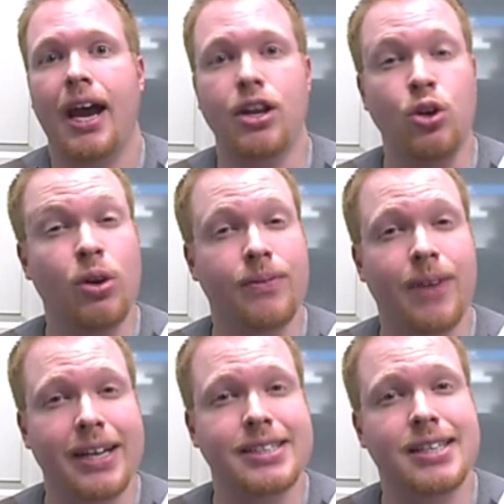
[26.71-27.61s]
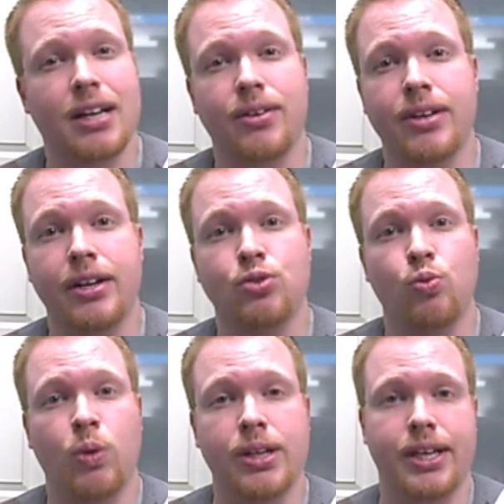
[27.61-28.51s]
and you can find a seller that is
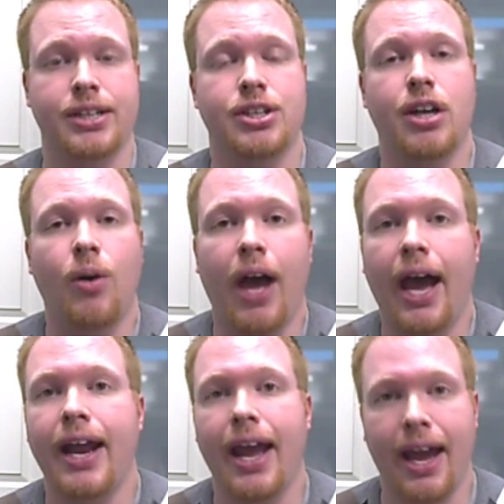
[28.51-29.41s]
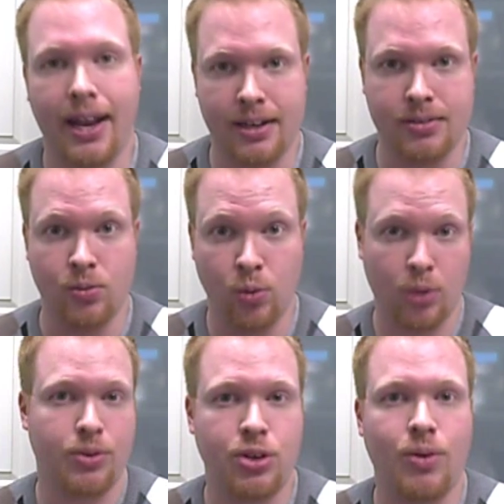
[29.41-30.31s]
willing to go ahead and
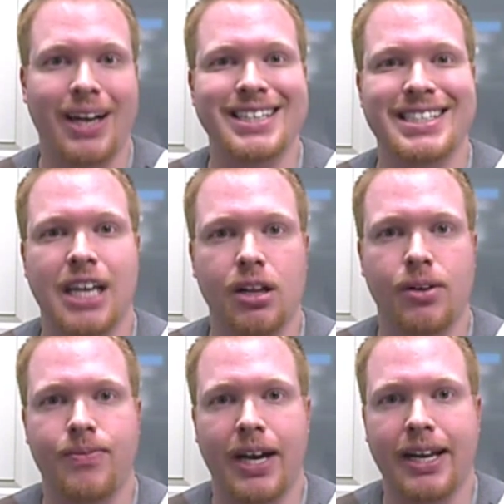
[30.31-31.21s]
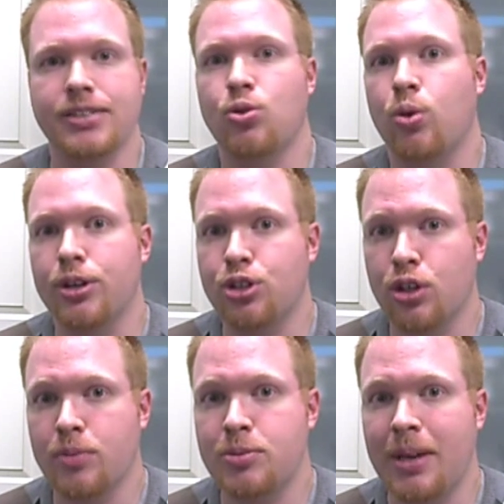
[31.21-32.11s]
work with you on a seller finance or a
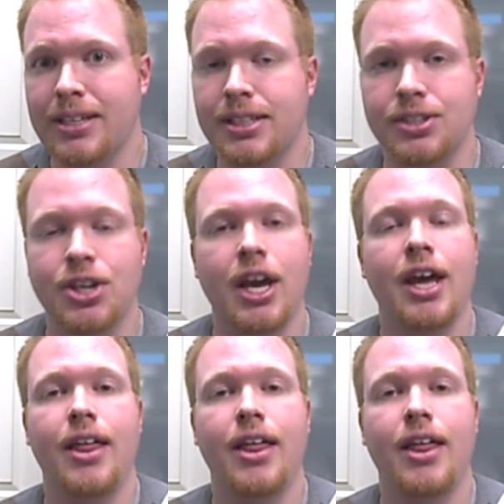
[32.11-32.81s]
terms basis,